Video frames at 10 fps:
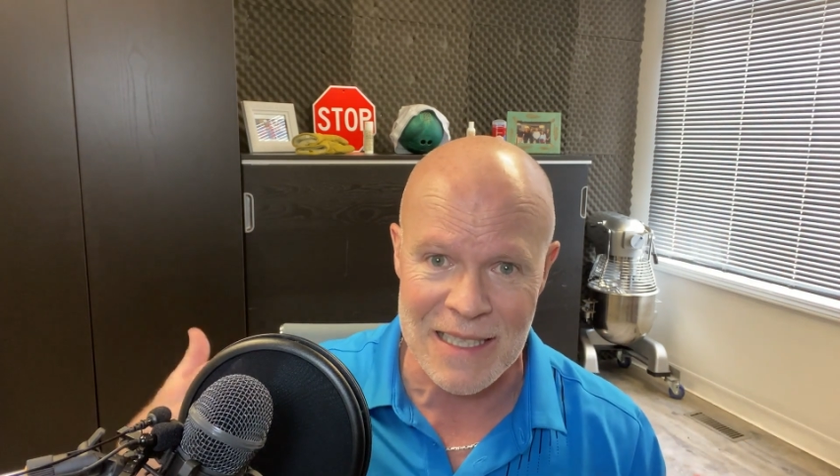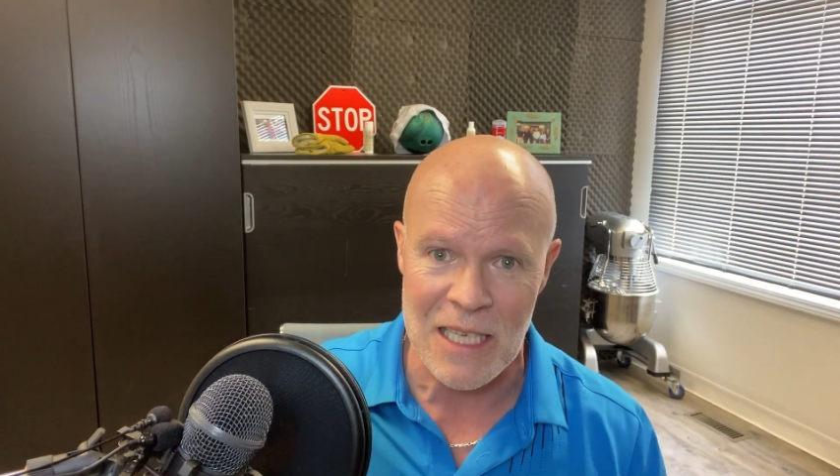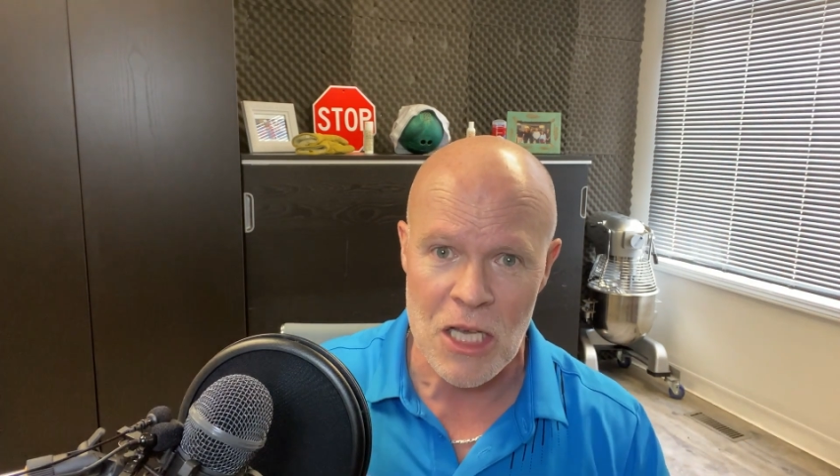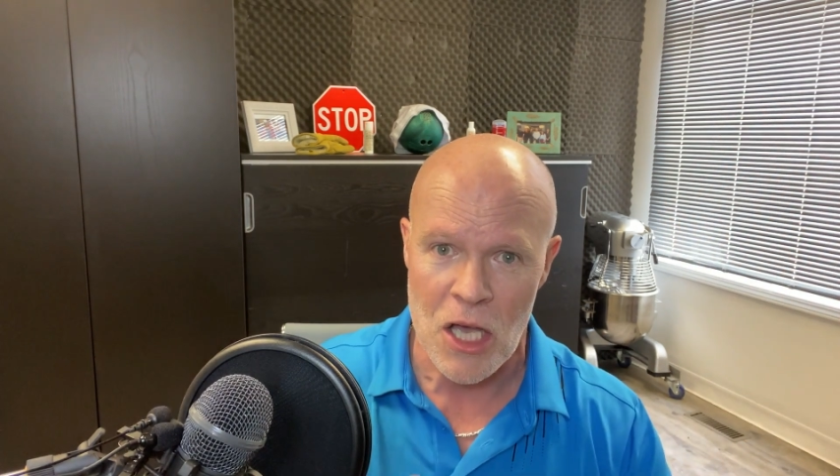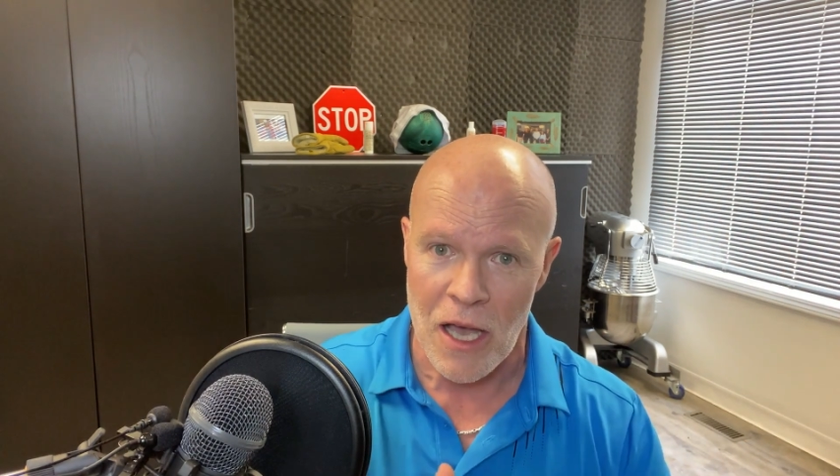
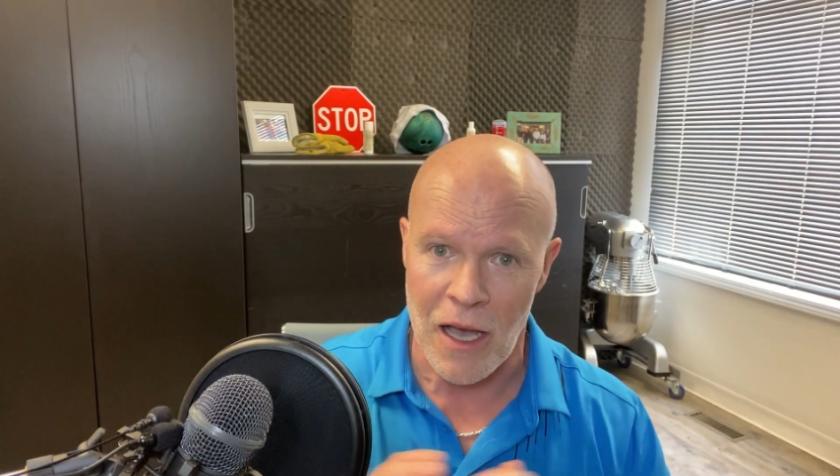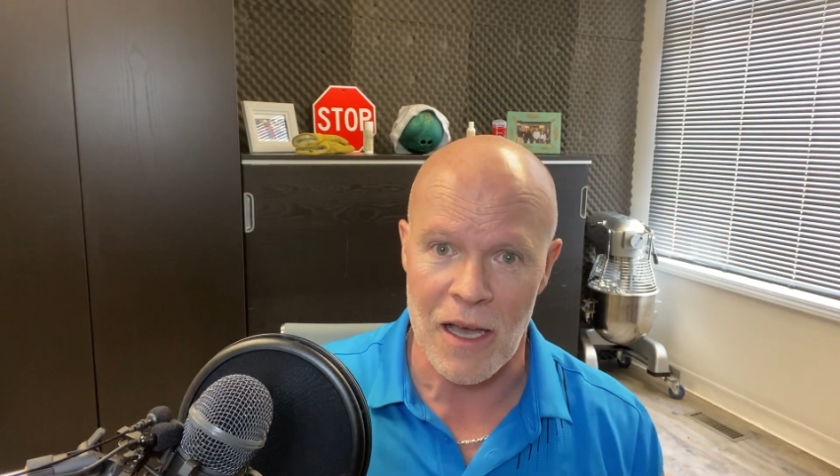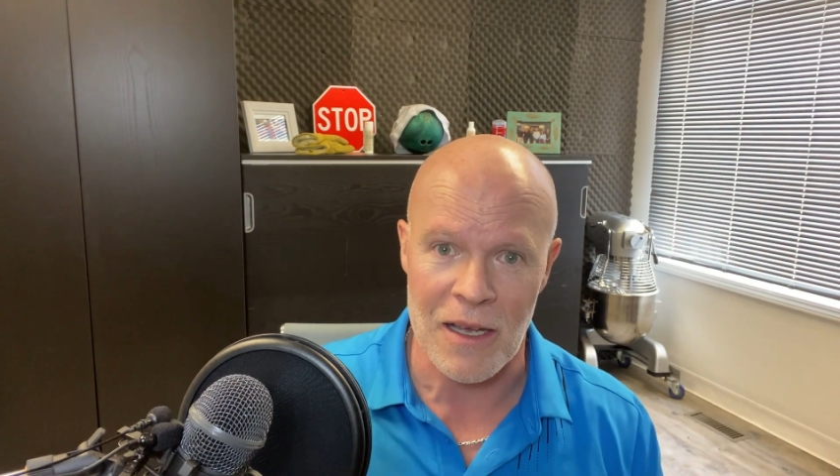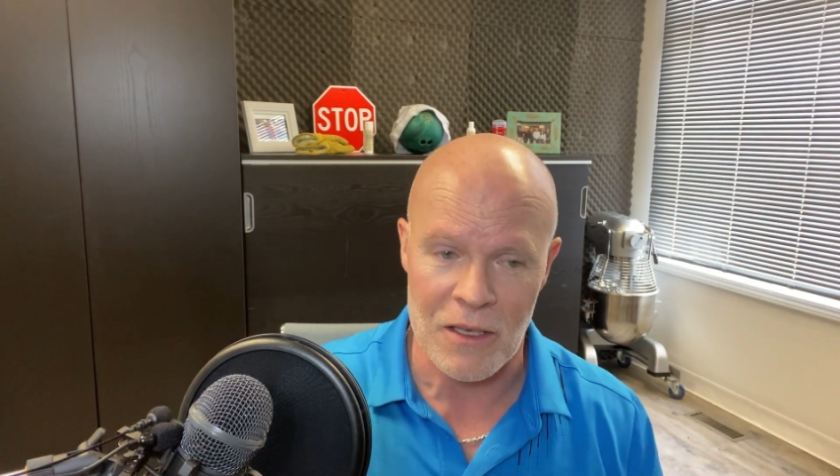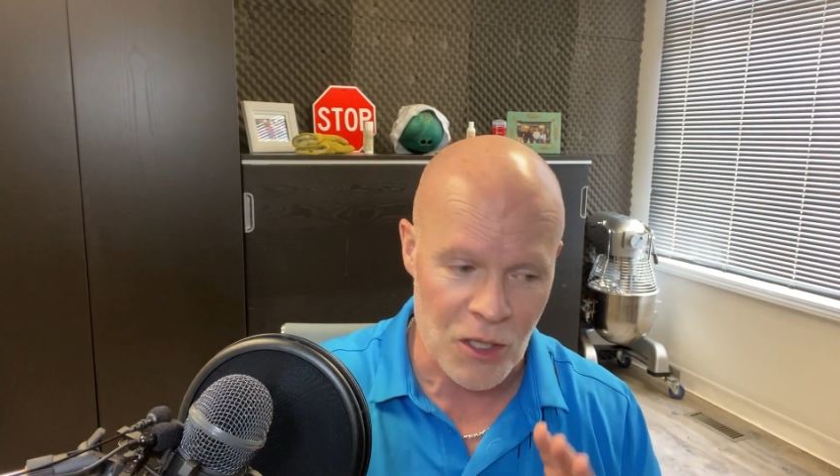and
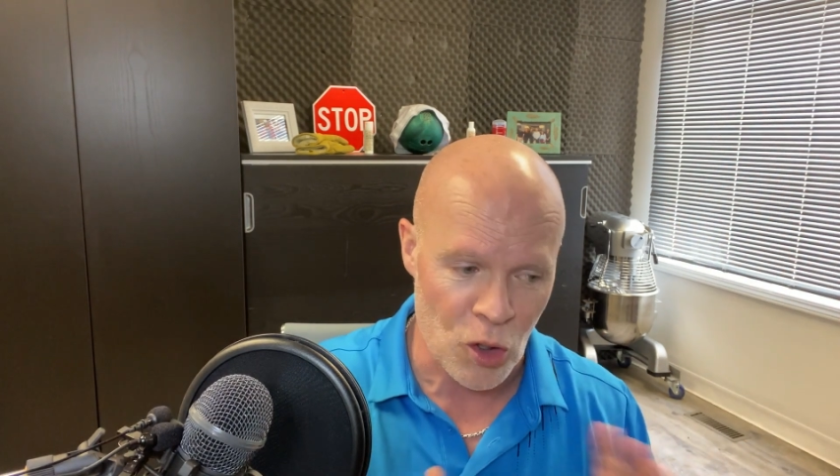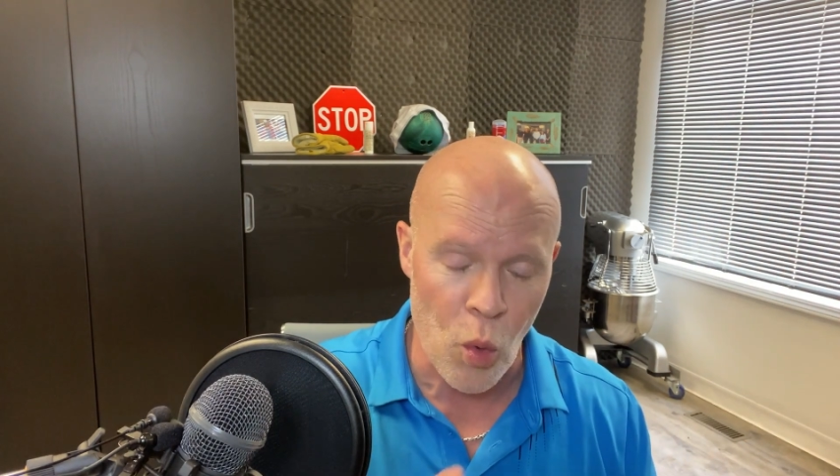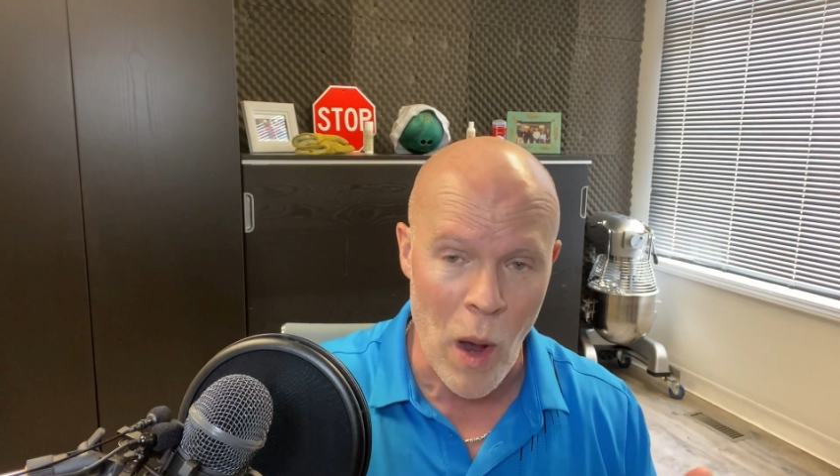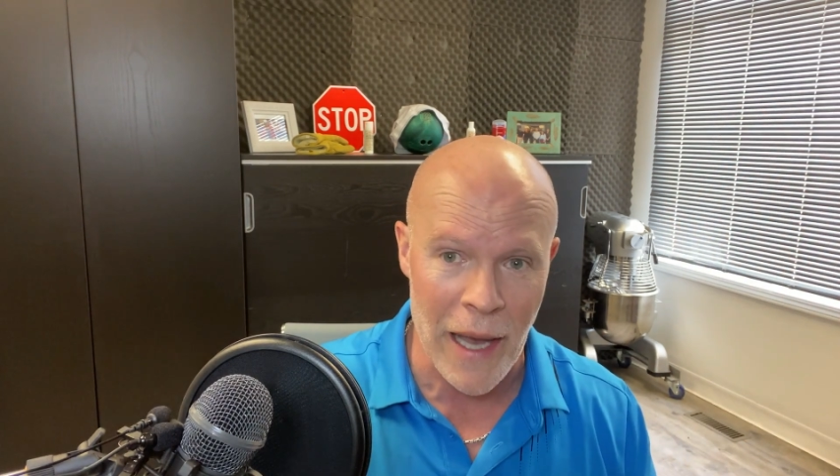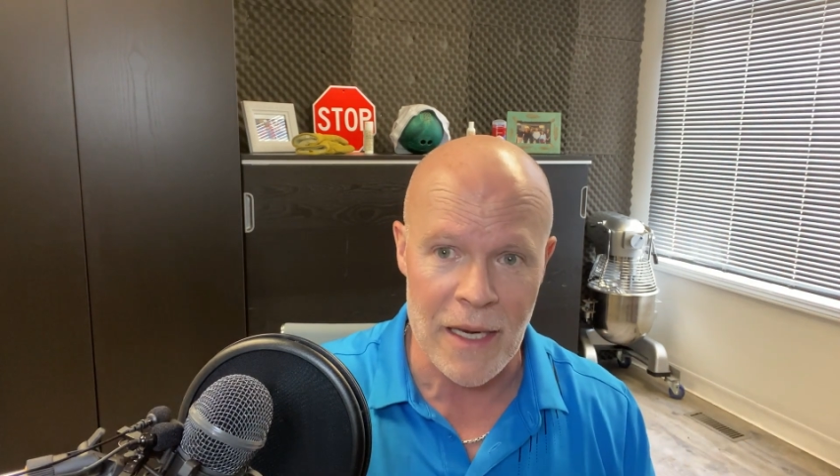
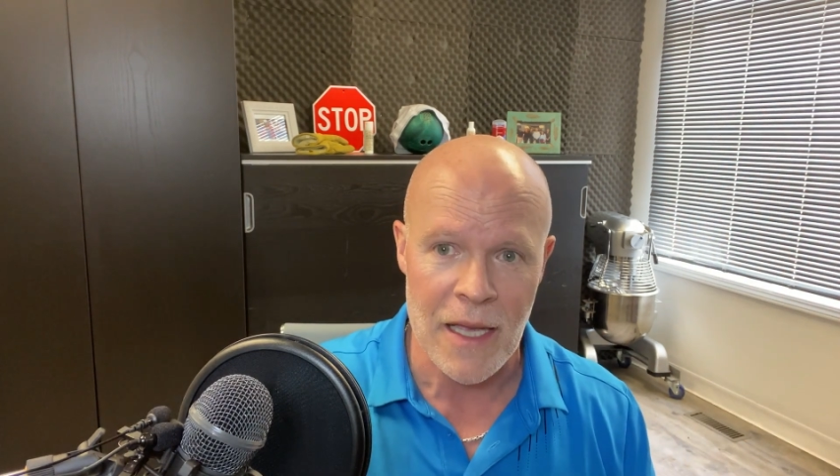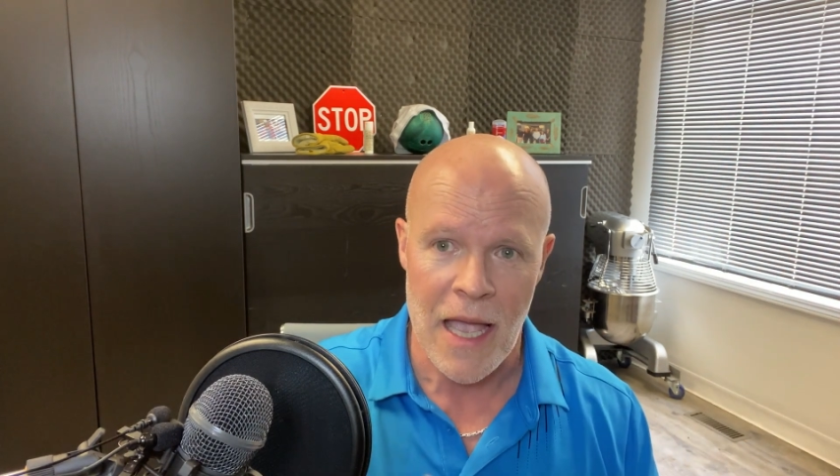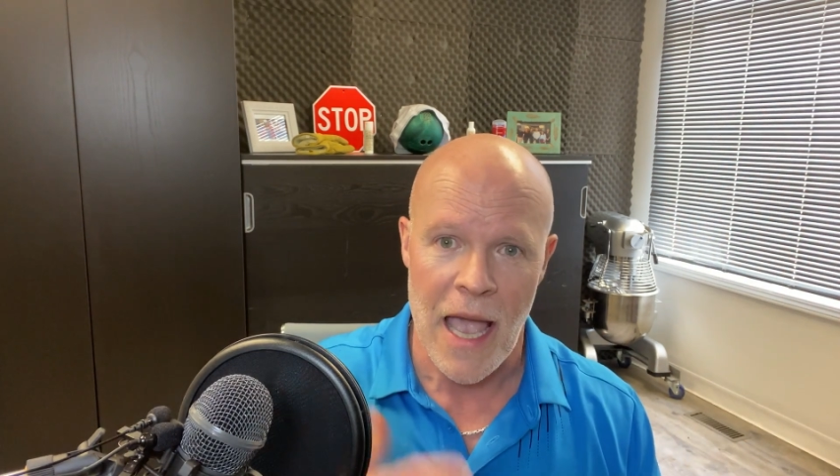quiet.